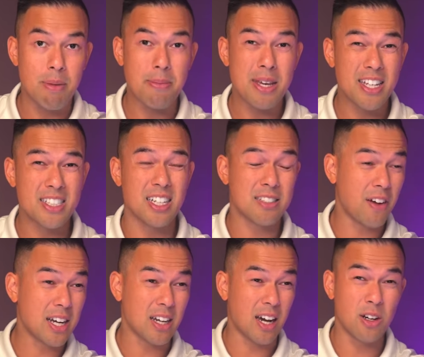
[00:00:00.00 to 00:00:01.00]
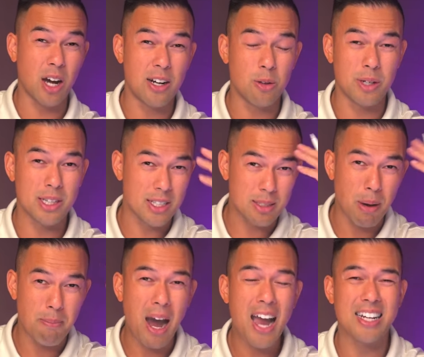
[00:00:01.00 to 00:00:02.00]
maybe he says, fuck it, I don't, I don't want this.
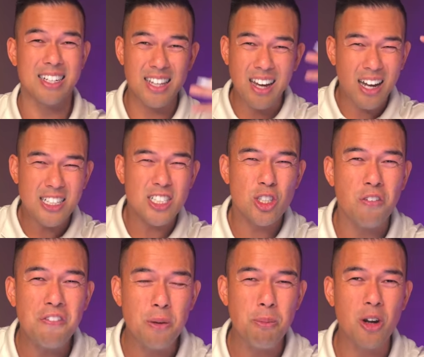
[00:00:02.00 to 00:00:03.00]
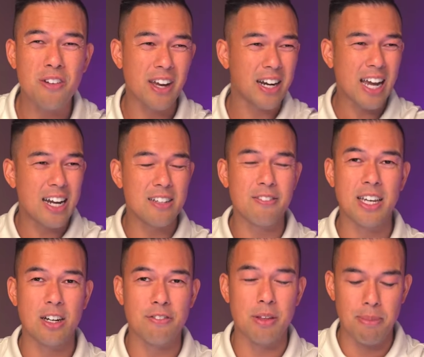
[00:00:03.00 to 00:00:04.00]
My mind, I just don't feel motivated. I can't even
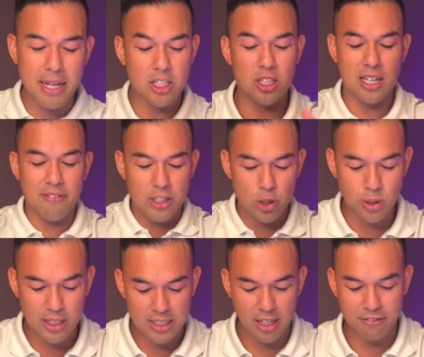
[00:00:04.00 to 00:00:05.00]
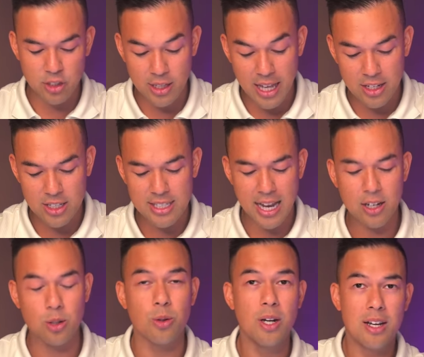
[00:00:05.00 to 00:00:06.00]
get off the bed to even do this stuff. So now you
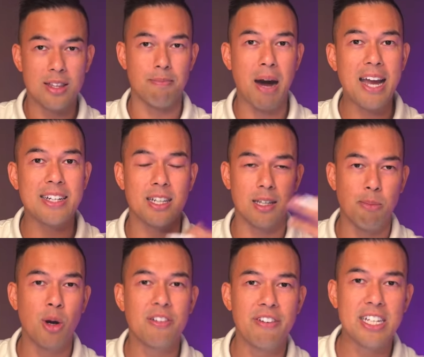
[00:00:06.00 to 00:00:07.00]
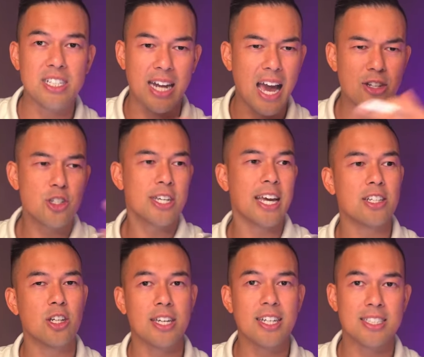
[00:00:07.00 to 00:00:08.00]
tackle the mind and the motivation. How do you get
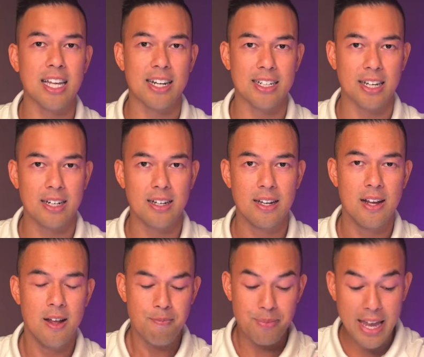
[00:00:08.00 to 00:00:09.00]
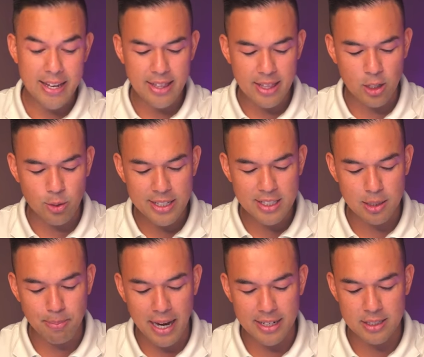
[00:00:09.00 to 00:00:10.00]
your kickstart again? And the
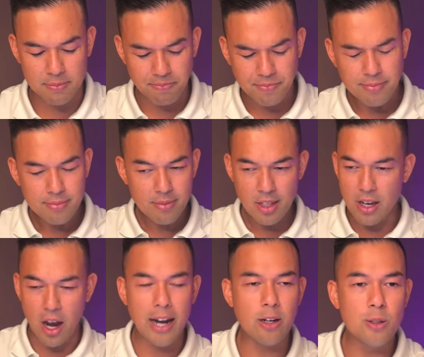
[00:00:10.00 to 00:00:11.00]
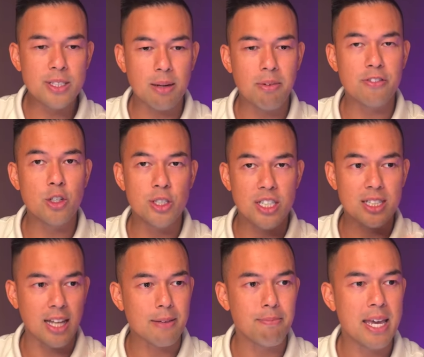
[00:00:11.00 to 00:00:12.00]
craziest part is, I know some of you,
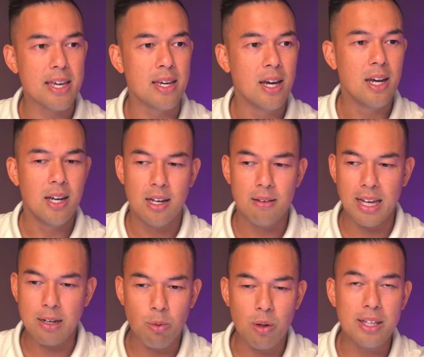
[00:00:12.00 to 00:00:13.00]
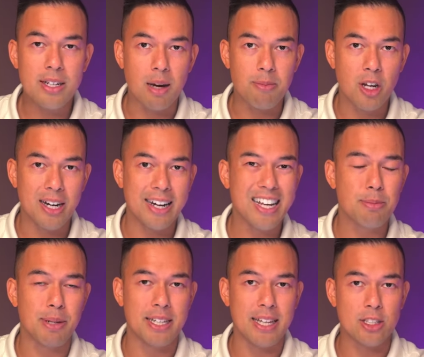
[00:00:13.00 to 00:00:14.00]
just like me, and like, well, Linh, I'm not an
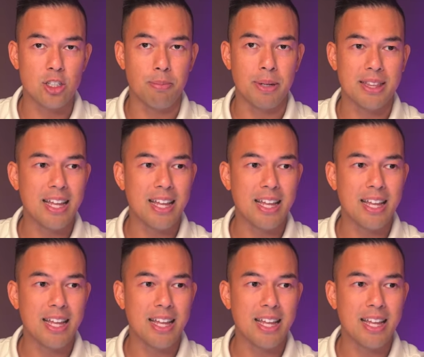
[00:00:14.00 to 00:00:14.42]
expert in that topic.